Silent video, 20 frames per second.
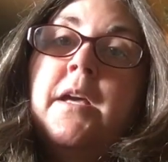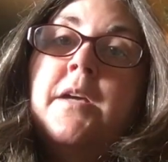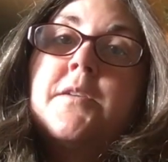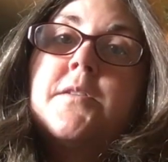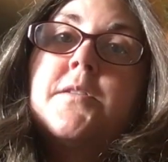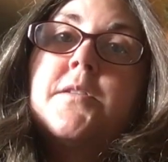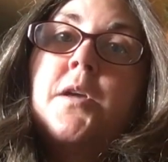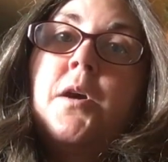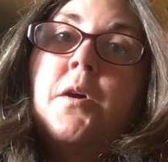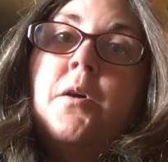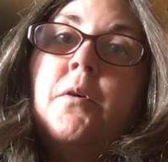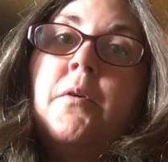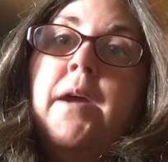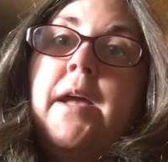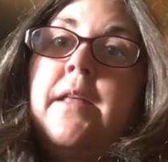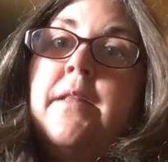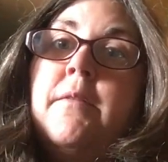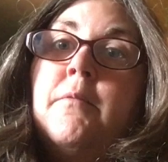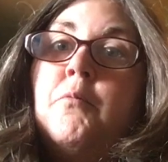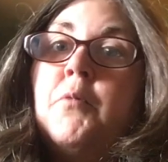So,
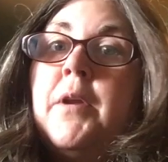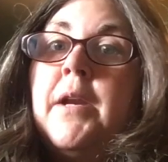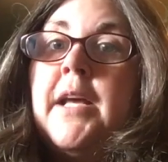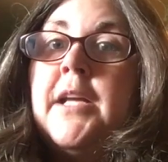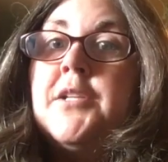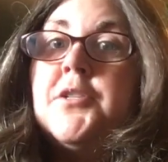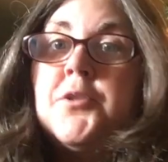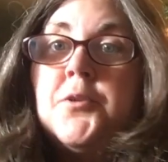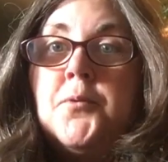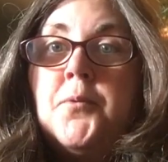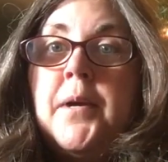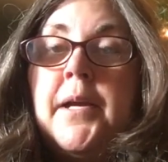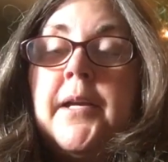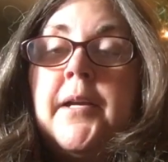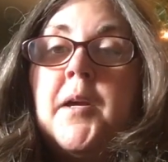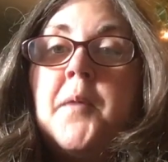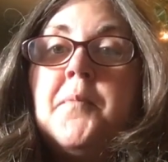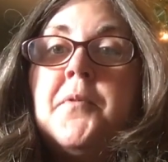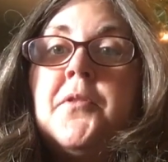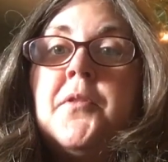and when I do wake
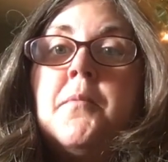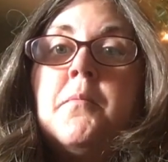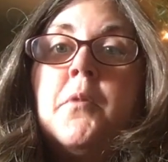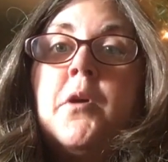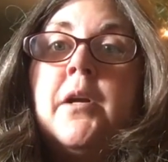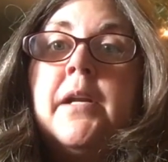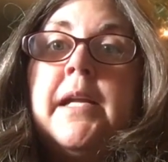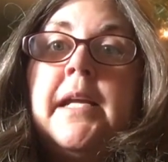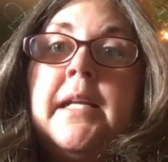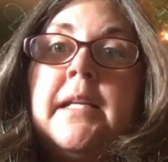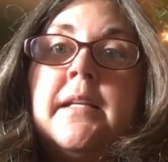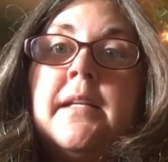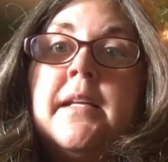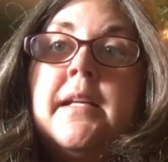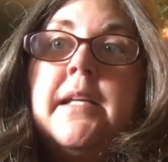up in the morning,